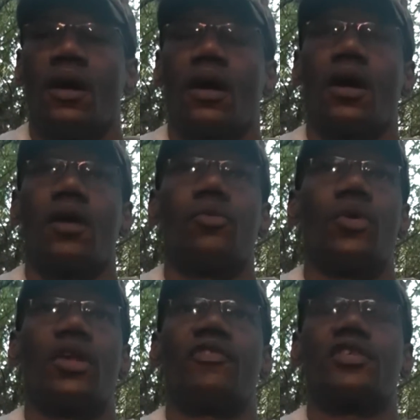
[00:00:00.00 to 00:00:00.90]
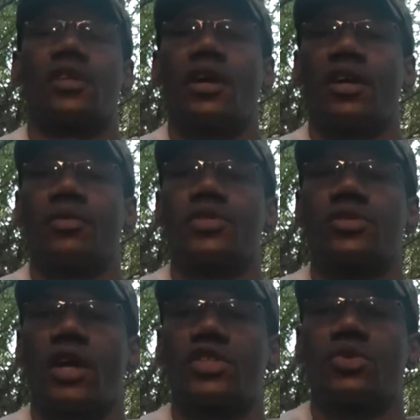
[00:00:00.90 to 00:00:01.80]
Whether it's a
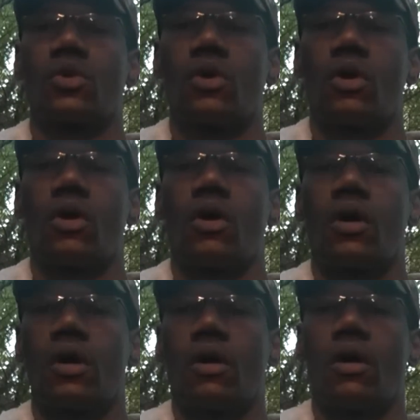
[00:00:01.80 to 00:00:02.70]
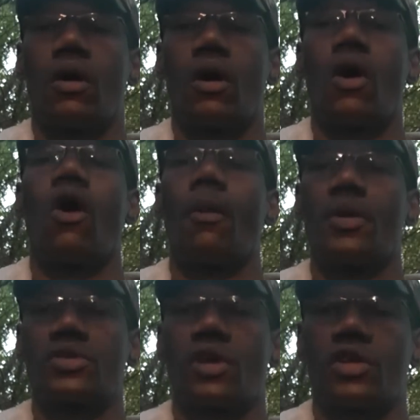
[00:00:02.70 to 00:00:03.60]
heterosexual or
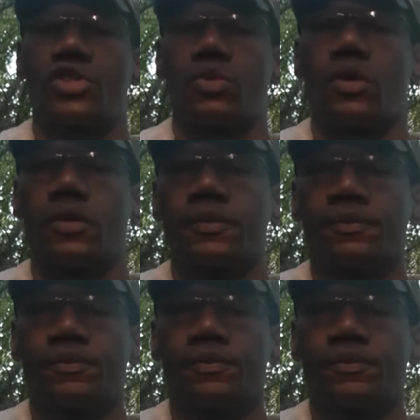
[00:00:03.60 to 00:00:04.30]
homosexual